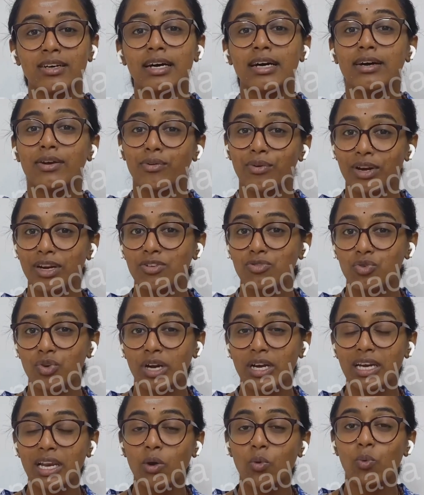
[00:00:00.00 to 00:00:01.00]
really
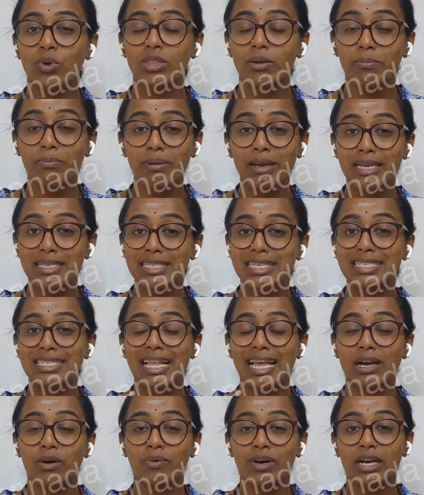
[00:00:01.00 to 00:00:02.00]
struggling with the basics
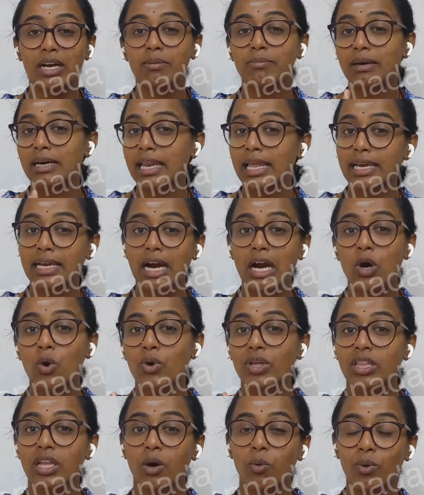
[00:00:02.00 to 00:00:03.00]
like Varnamale,
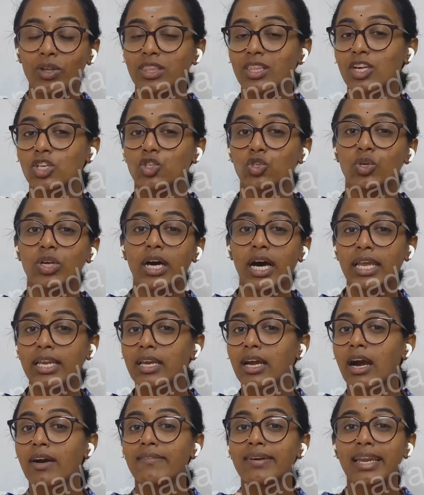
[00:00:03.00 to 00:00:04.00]
Kagunita, Vattakshura,
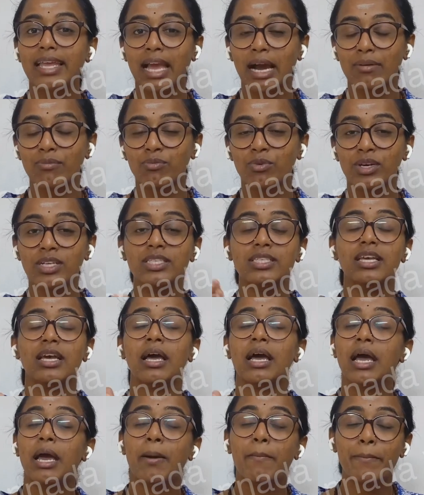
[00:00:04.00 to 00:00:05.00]
Arkavali, words,
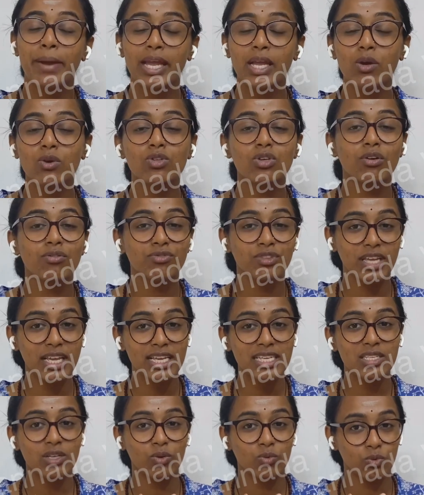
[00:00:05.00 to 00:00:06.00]
make use of
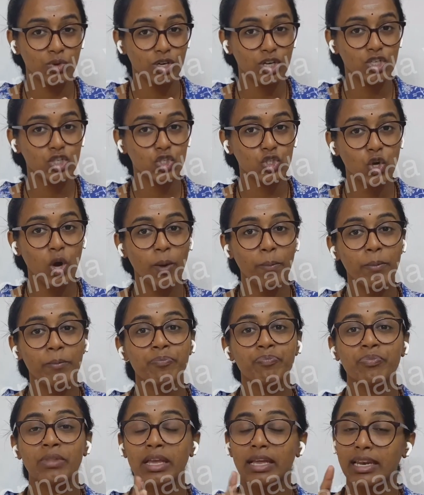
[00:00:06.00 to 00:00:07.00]
these workshop.
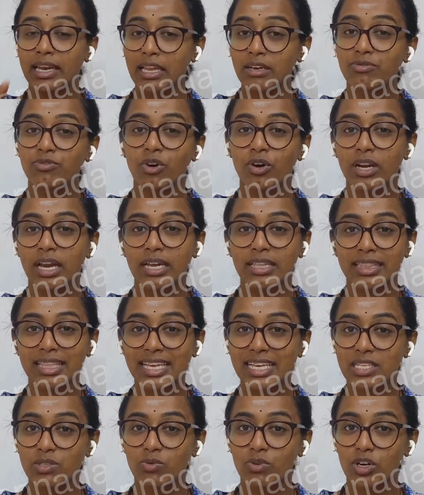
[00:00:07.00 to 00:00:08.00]
Link for
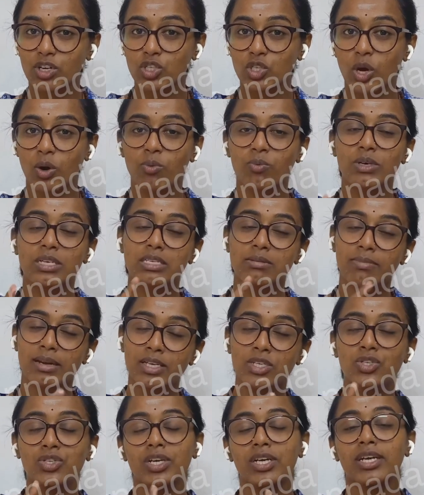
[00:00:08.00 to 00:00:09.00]
these workshop is
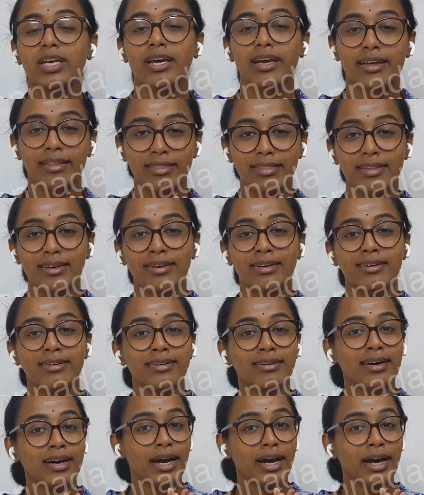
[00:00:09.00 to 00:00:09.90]
mentioned in the